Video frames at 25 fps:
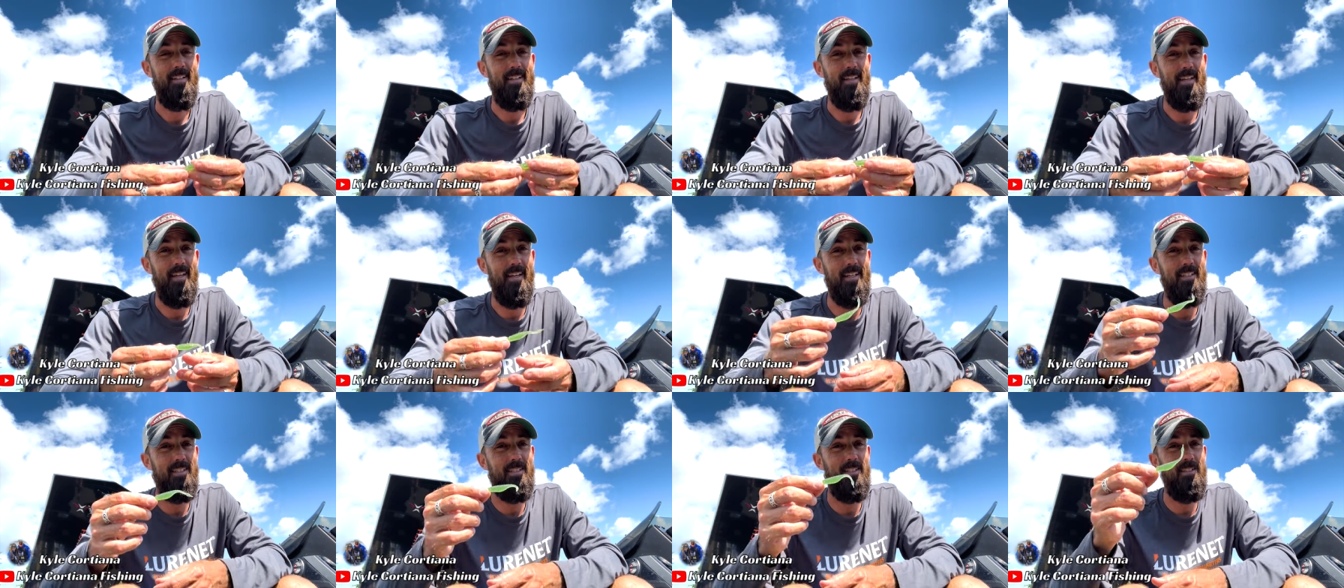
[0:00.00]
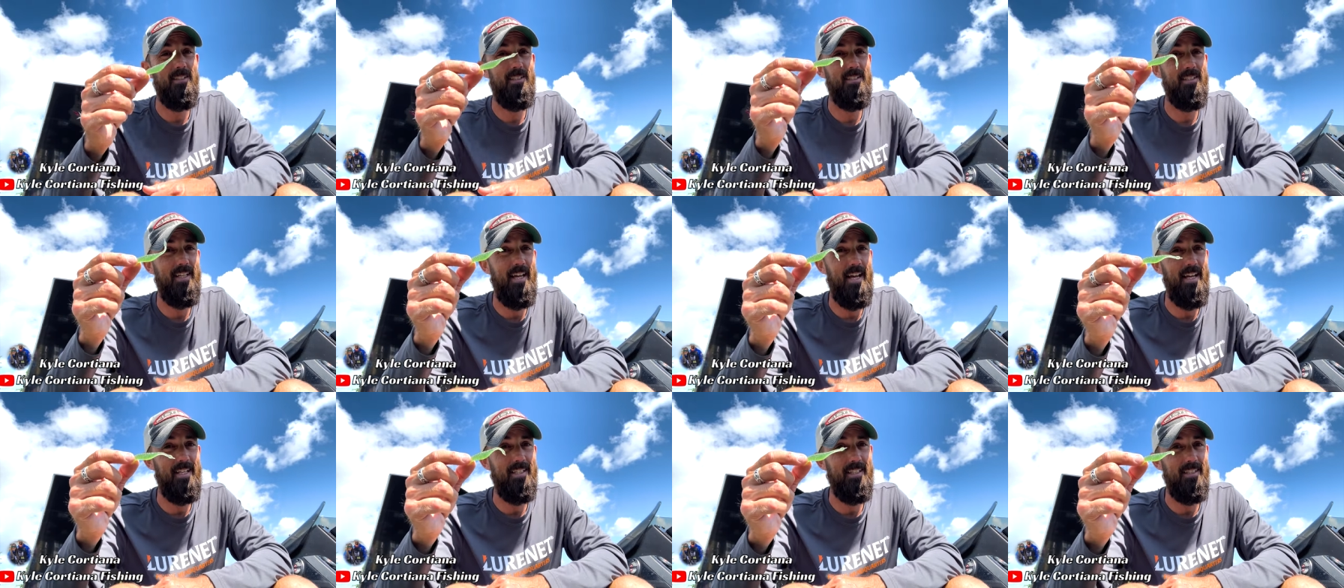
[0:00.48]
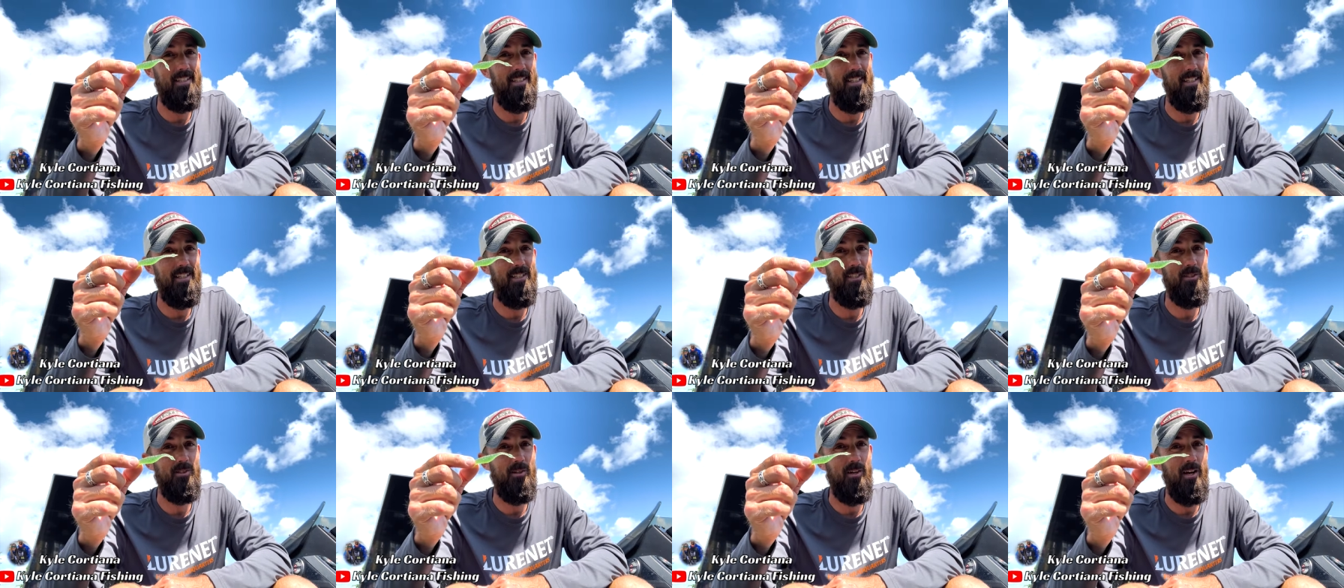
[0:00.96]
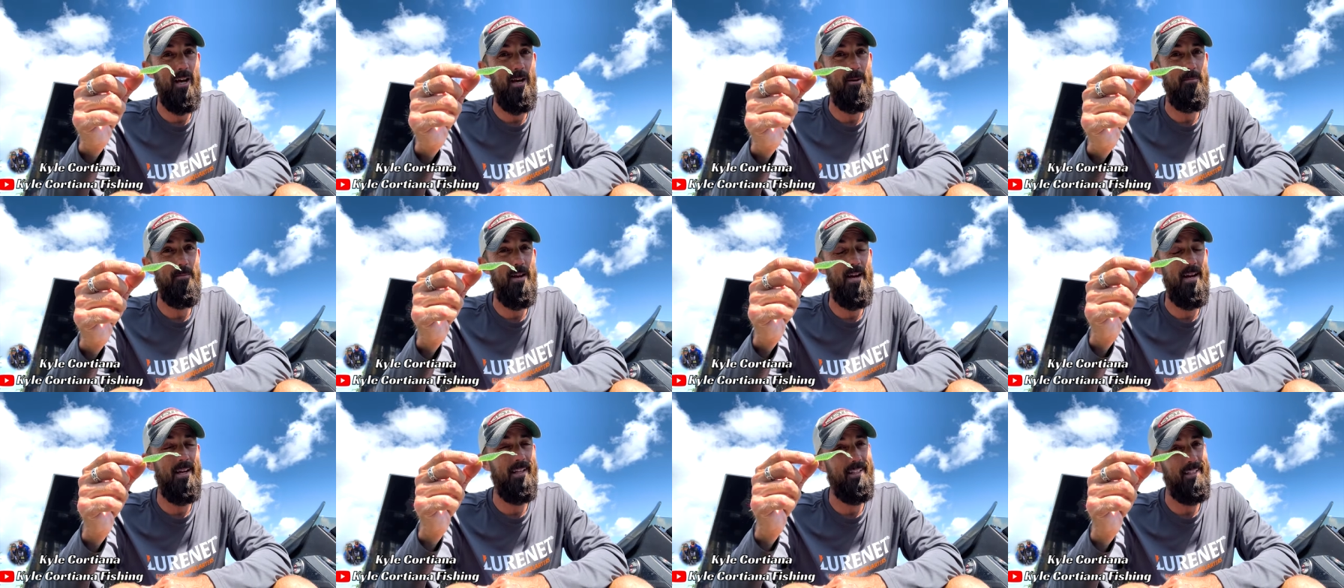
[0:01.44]
Get you a stash of these. Try them
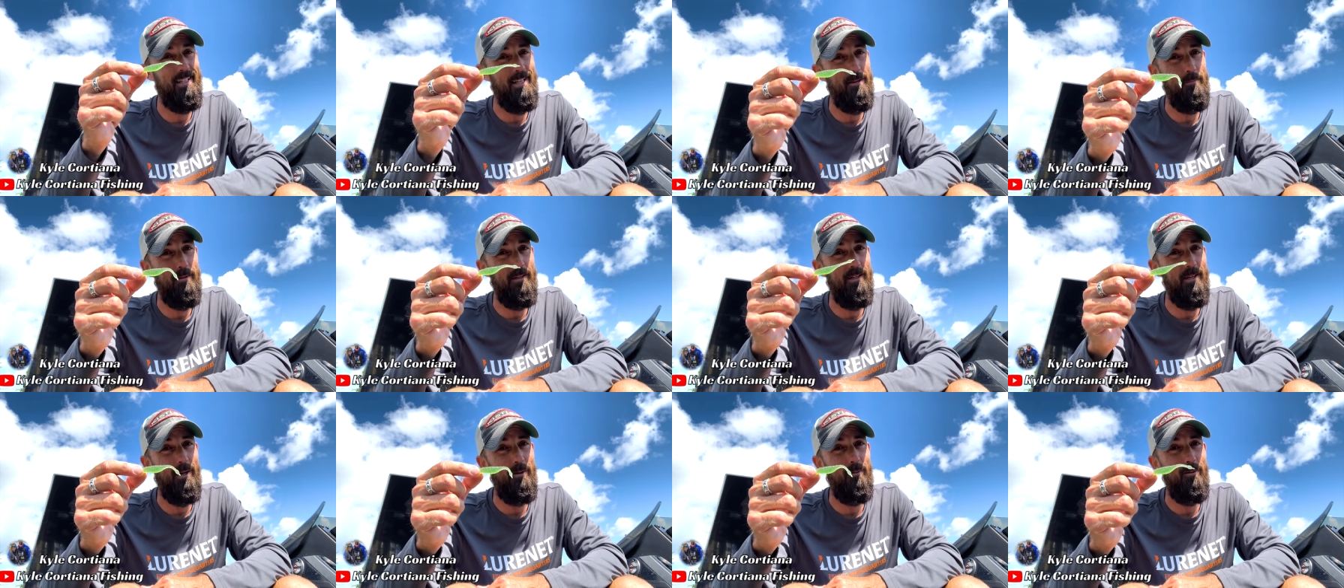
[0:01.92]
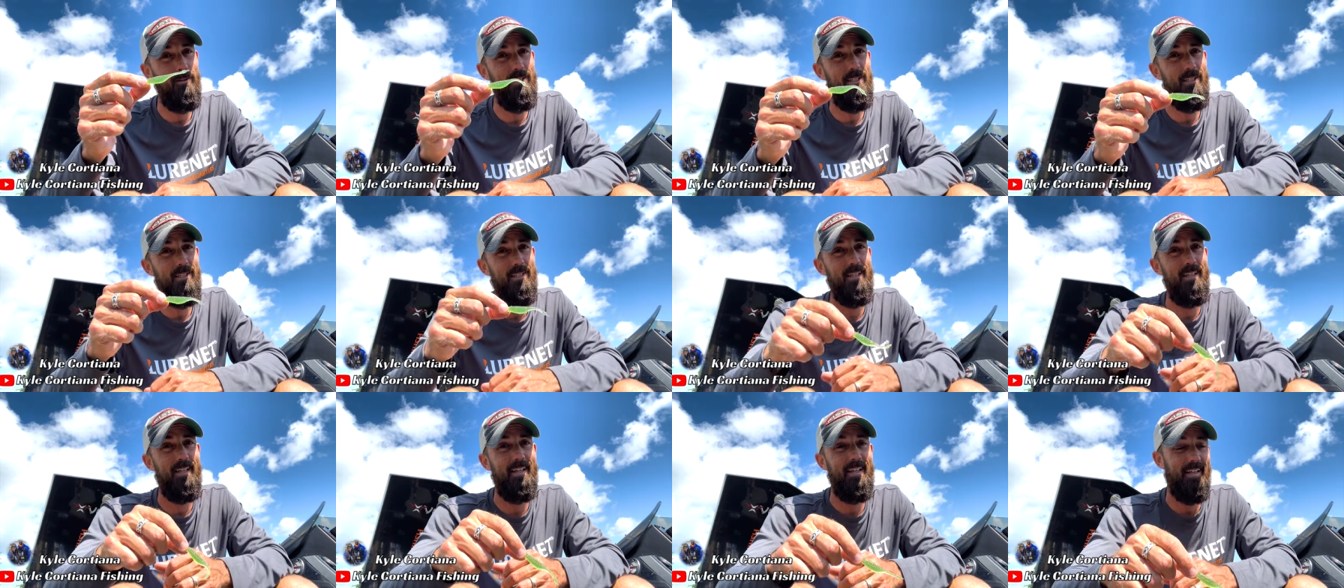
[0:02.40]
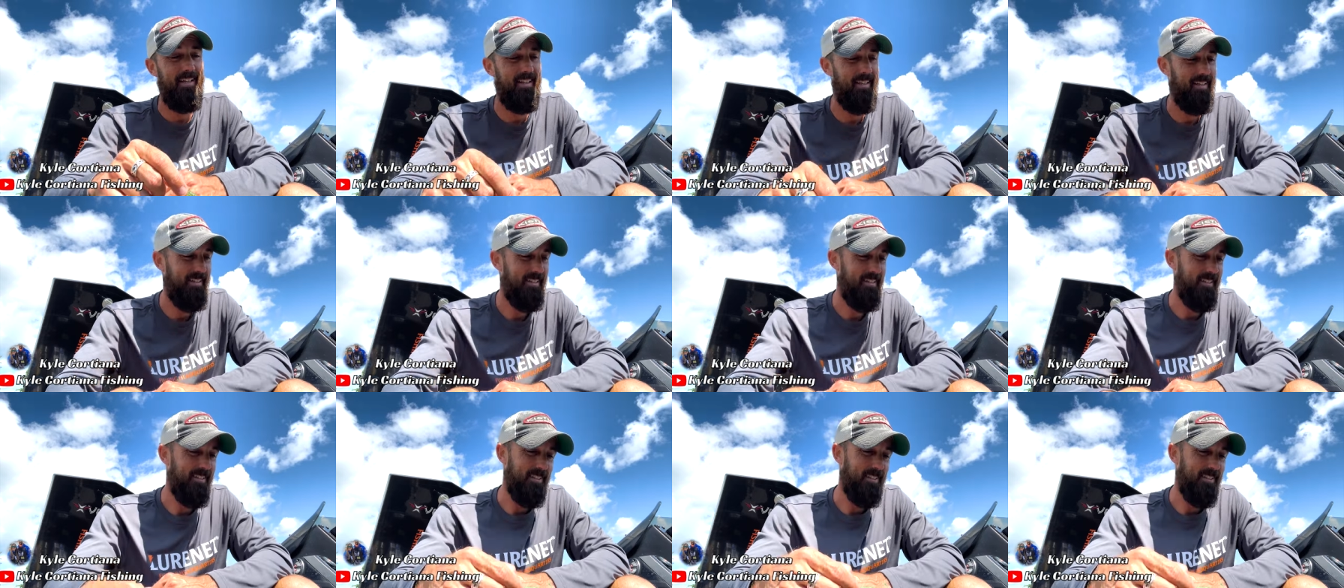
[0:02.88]
out. Let me know what you think.